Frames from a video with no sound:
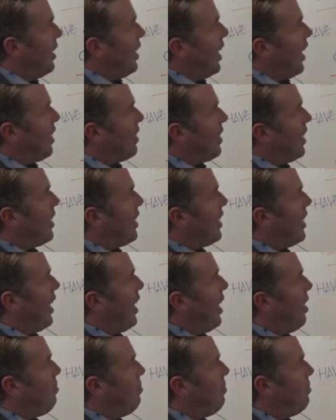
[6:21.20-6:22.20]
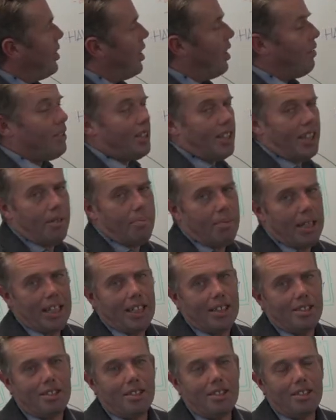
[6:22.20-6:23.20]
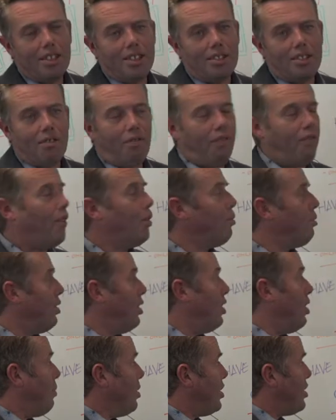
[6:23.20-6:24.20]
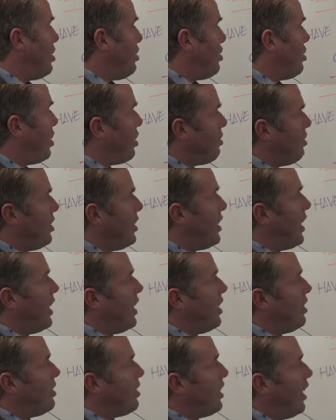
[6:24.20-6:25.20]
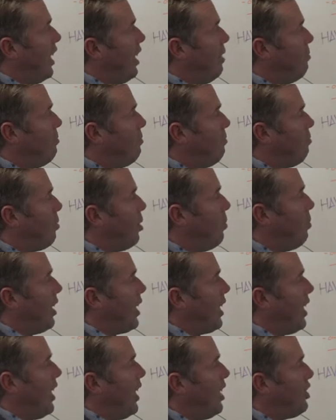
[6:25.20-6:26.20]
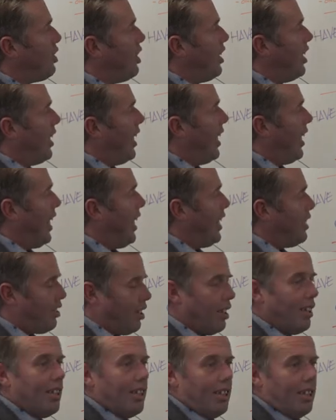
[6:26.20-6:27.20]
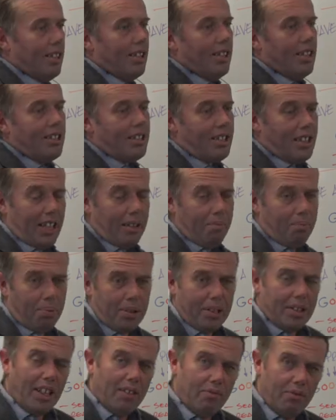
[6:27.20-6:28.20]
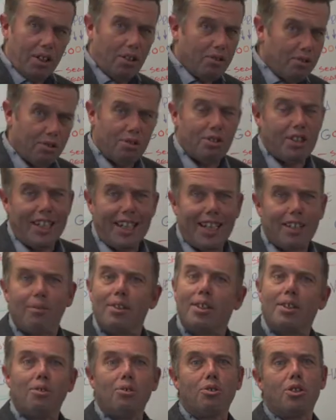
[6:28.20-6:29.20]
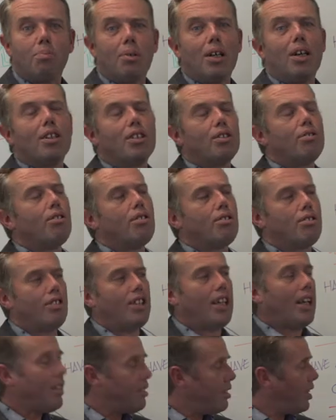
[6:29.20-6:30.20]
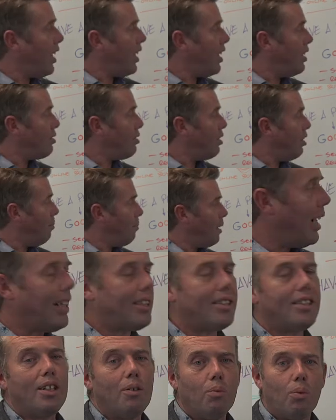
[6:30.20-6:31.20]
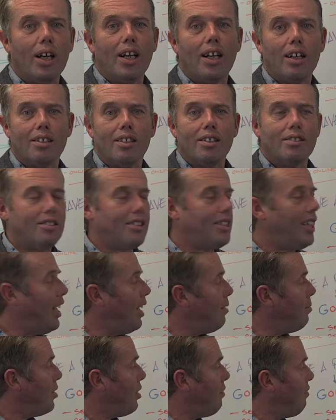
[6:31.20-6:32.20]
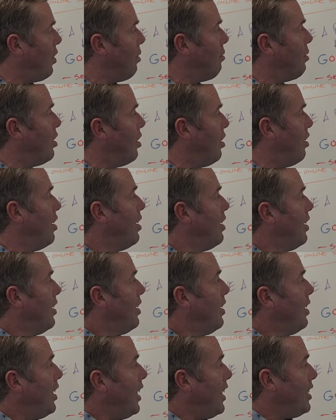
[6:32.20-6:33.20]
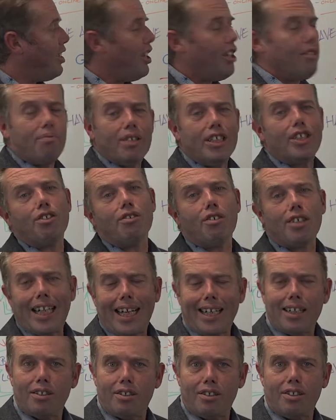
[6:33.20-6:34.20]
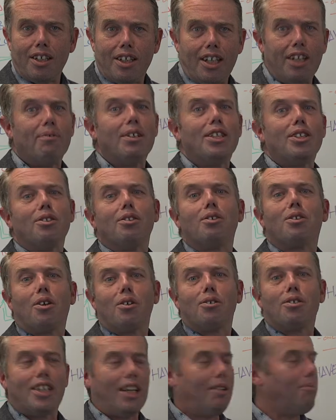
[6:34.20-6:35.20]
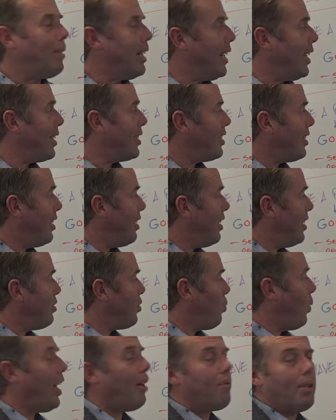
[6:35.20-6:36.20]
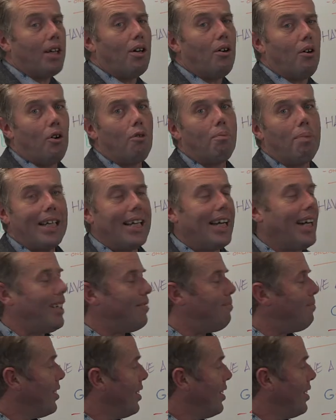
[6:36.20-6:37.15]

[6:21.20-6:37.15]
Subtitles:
I think you'll have seen in many instances the Furrow, which is John Deere's publication, and it is perceived not just in agriculture, but across the entire sort of marketing world, that the Furrow is the original gangster, the original content marketer. It's where it all began.